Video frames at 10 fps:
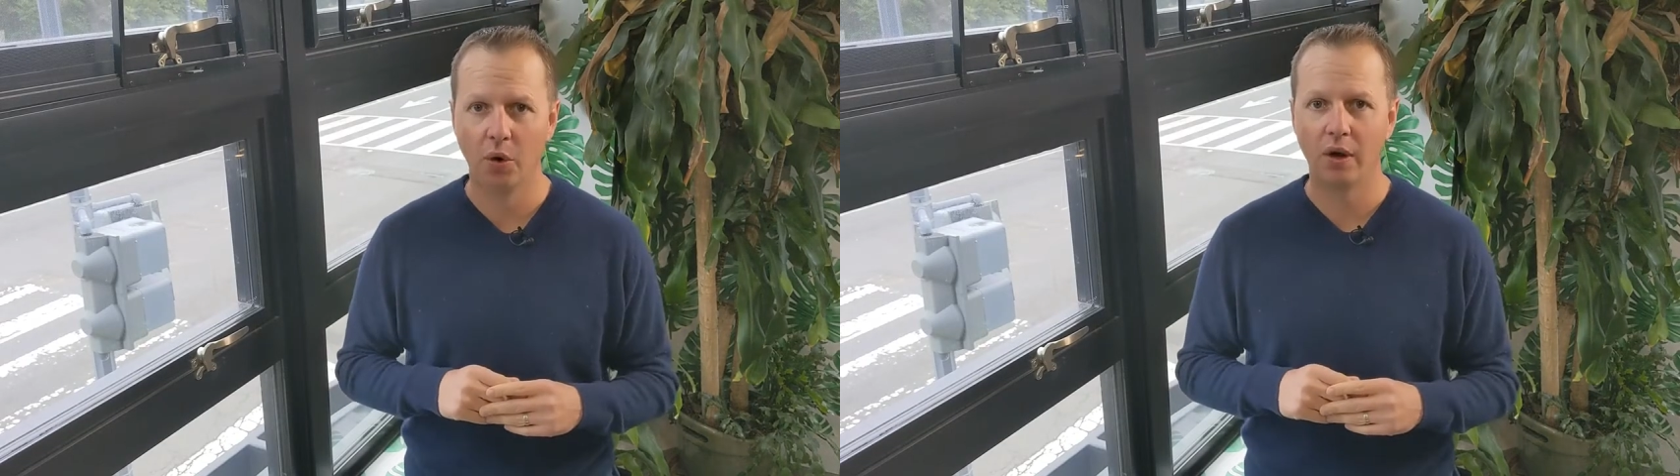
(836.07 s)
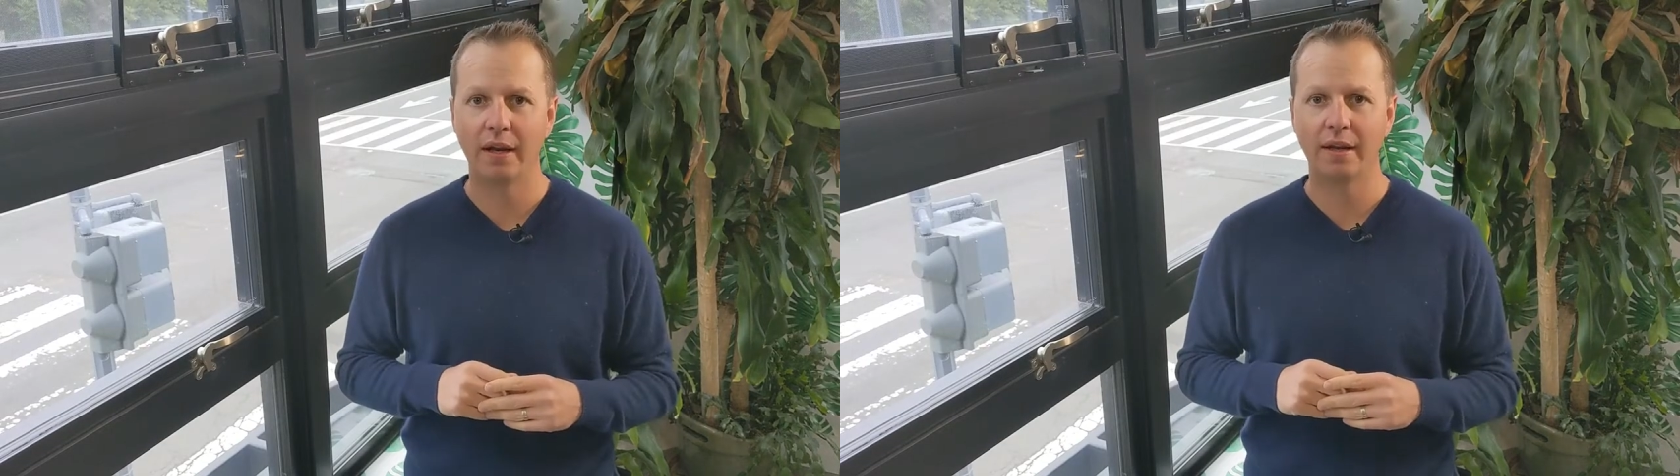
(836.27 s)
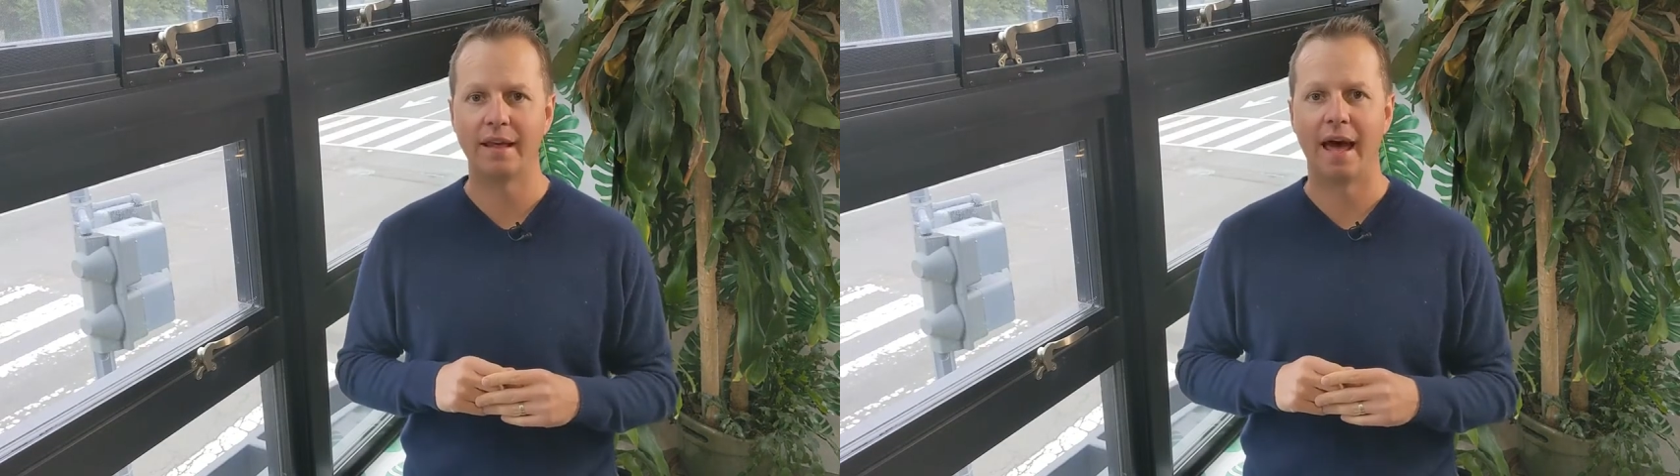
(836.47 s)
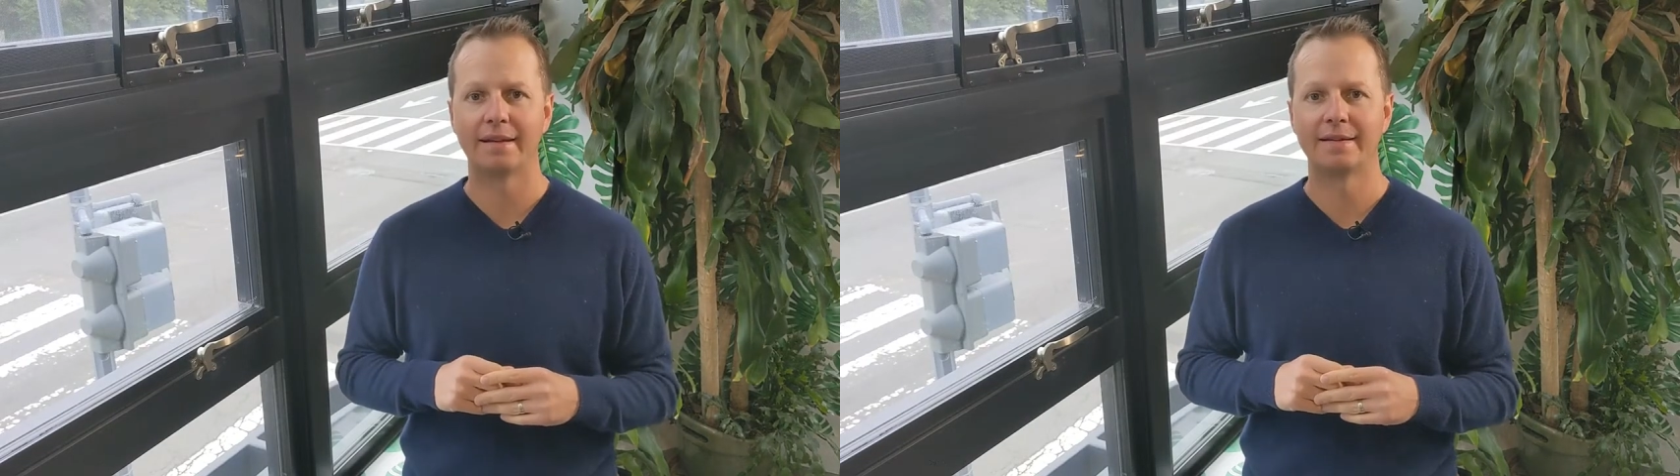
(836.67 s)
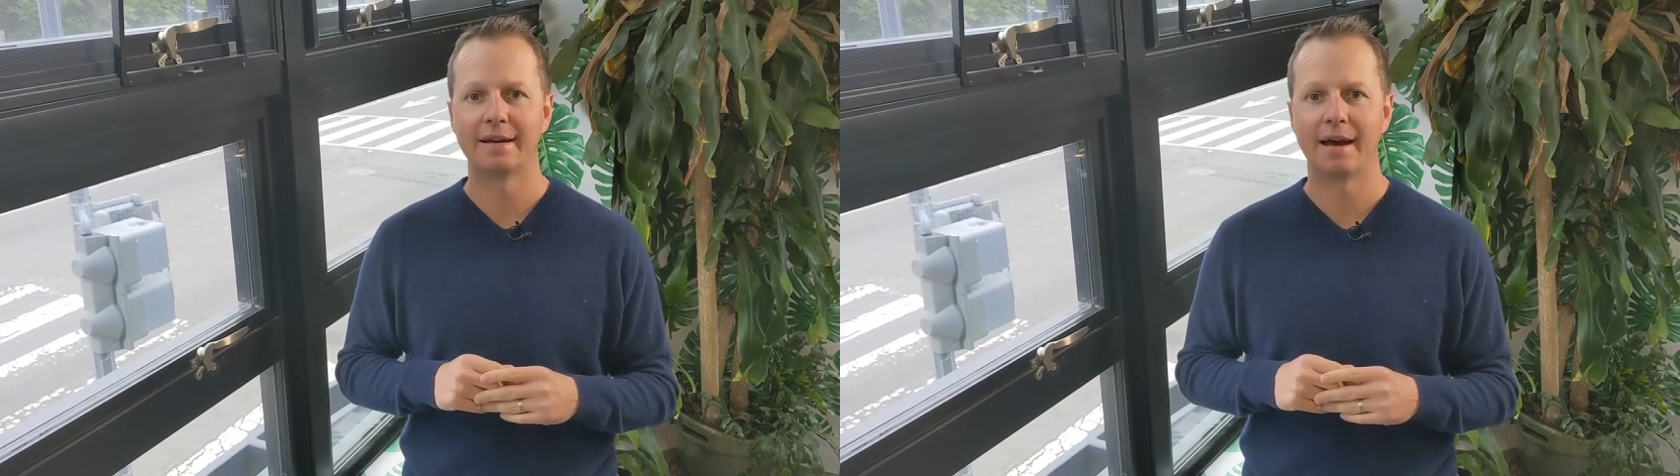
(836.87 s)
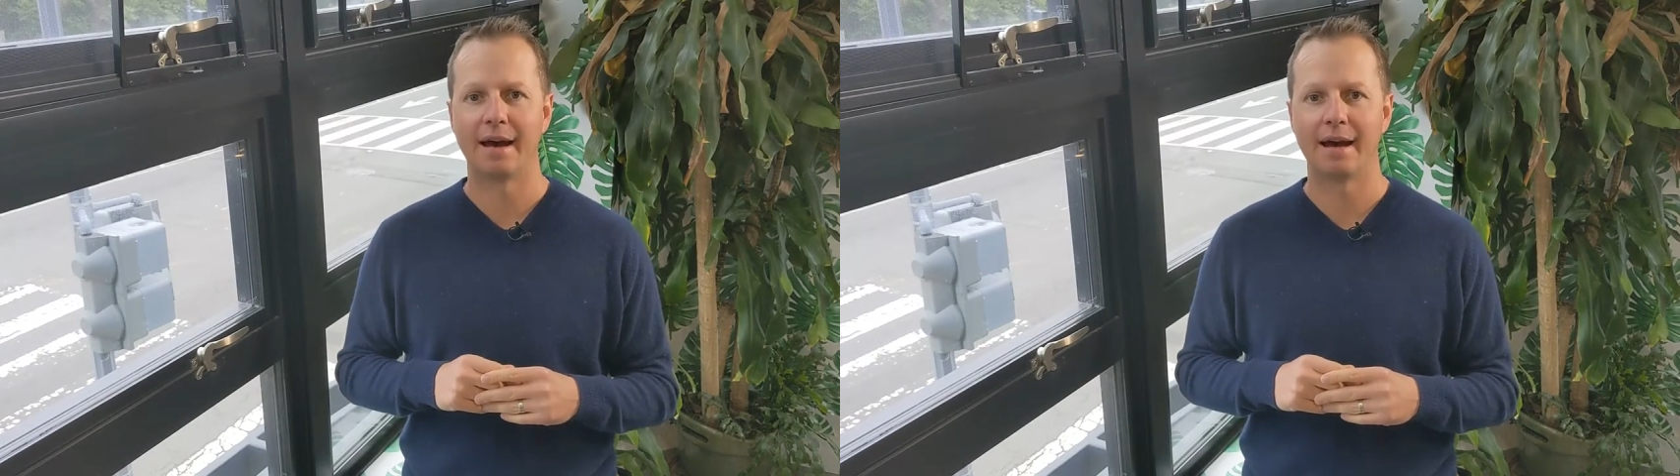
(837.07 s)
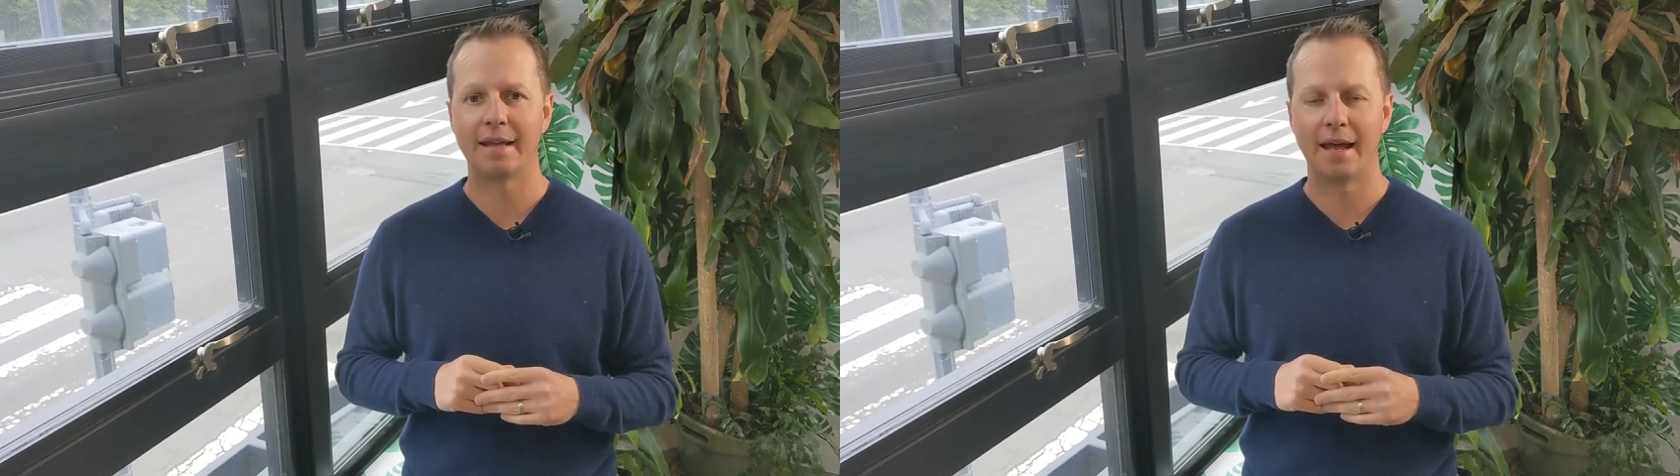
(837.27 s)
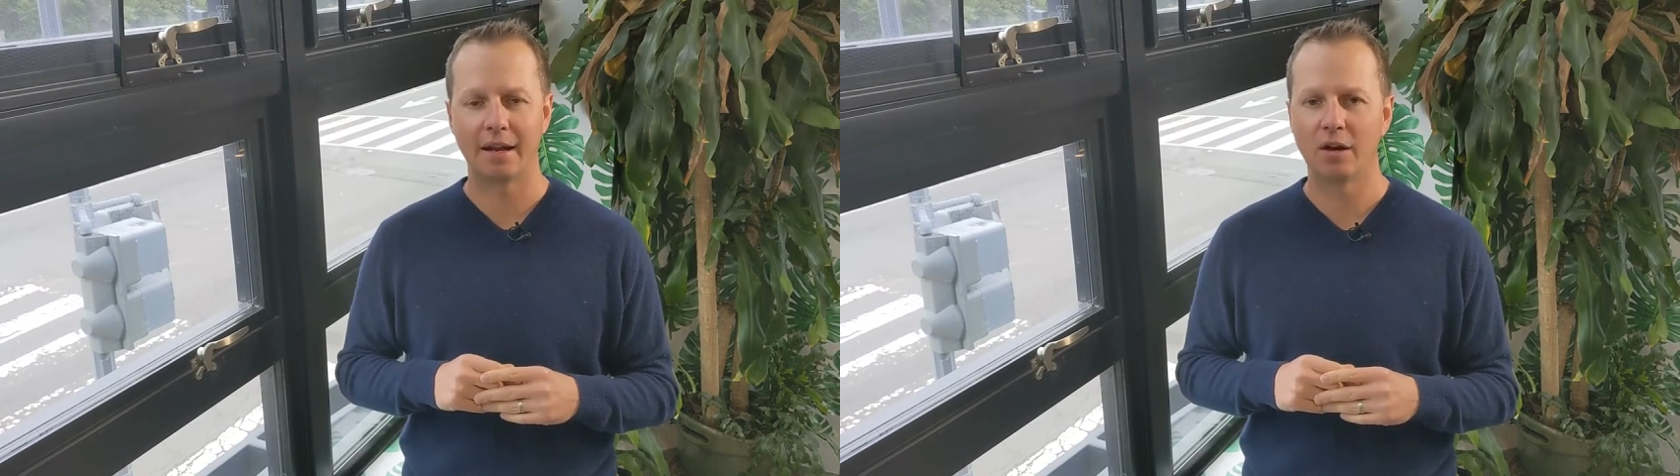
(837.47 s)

enjoyed that, uh,